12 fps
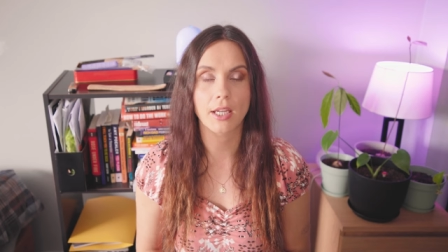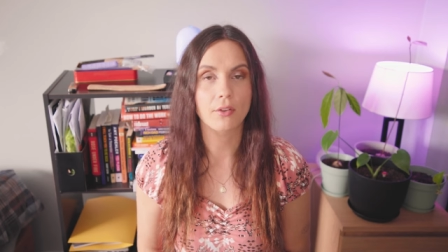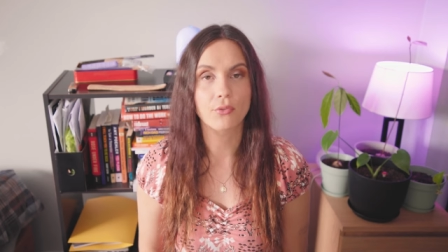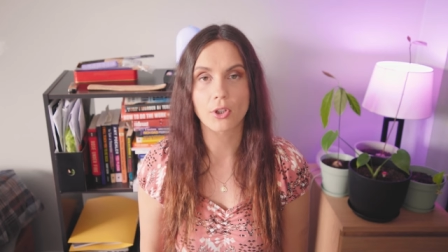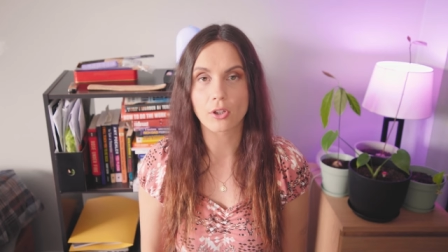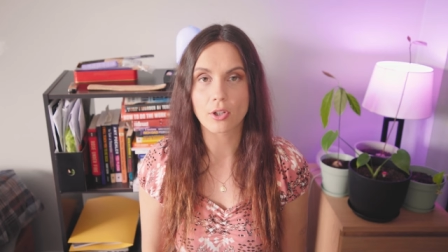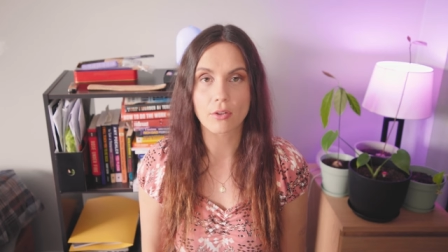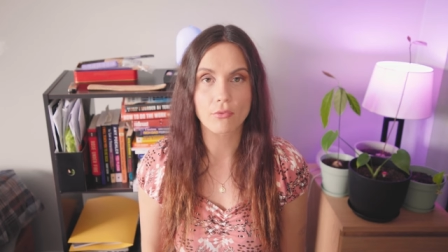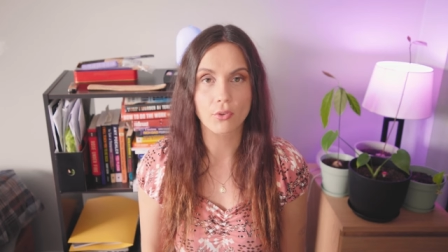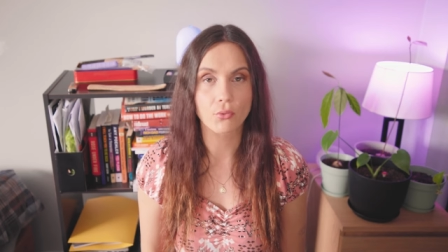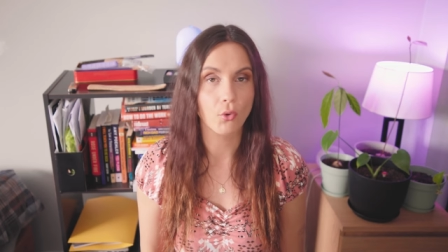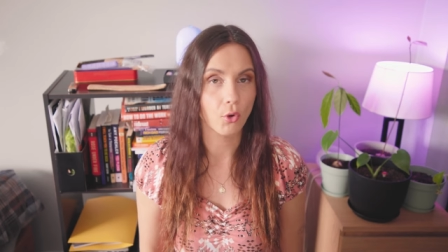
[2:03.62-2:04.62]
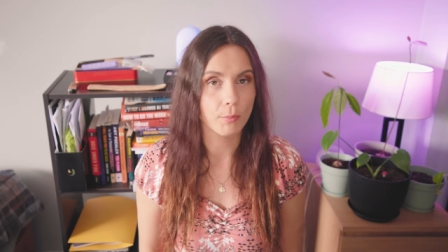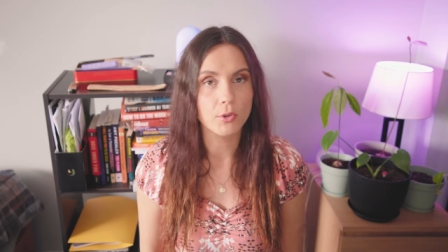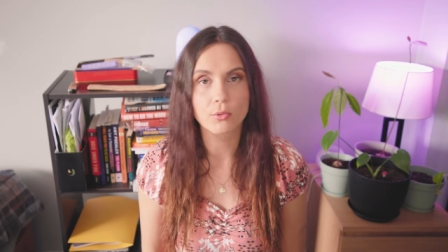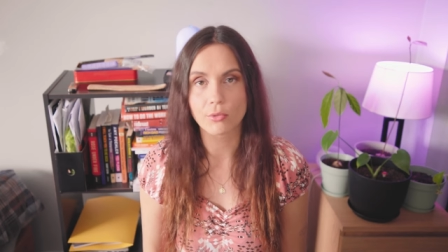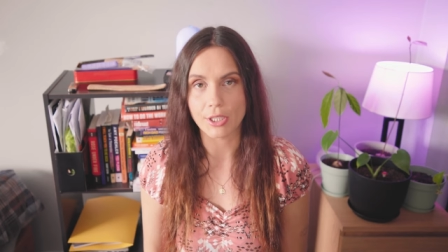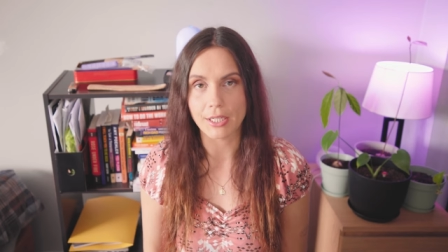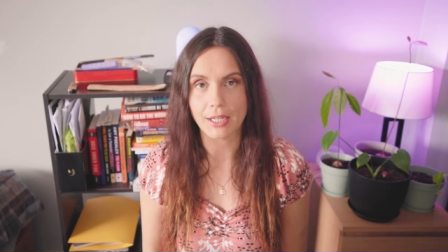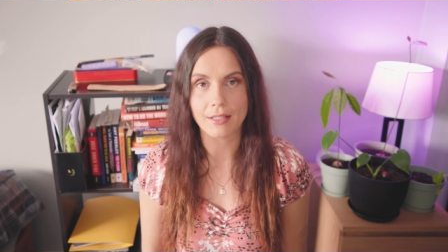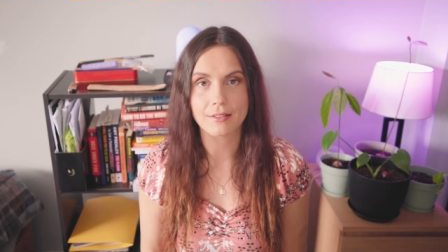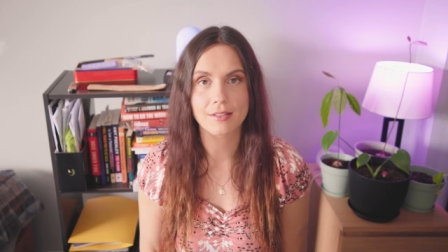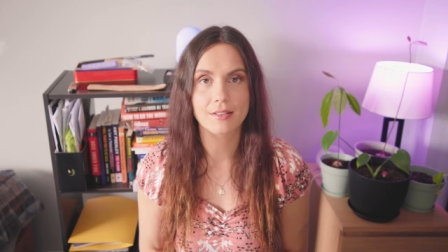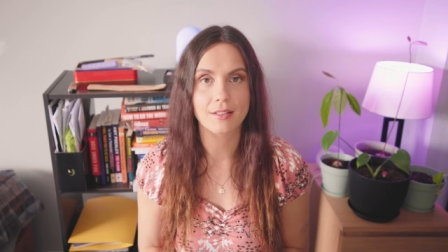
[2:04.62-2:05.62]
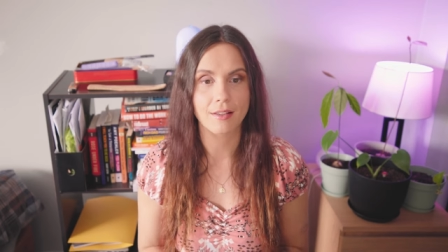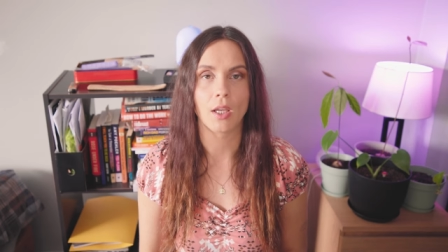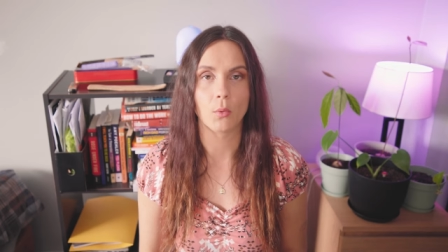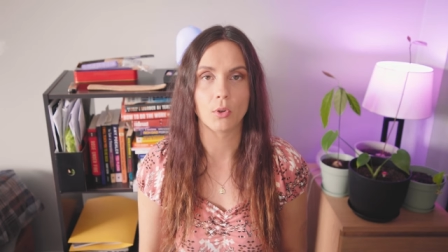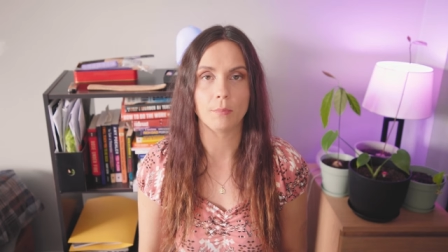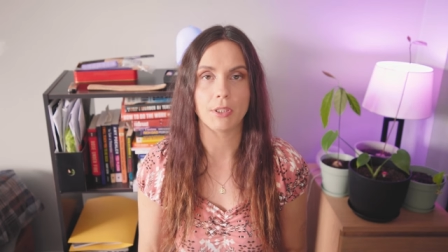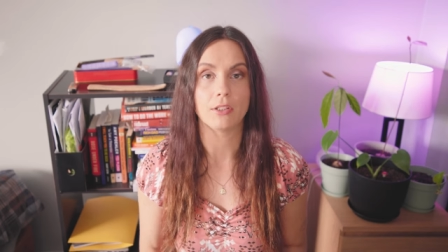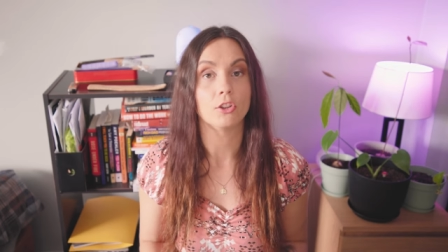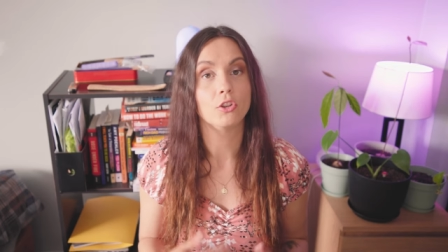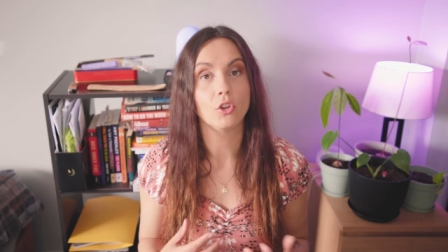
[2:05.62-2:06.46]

If you're looking for formal greetings, it would be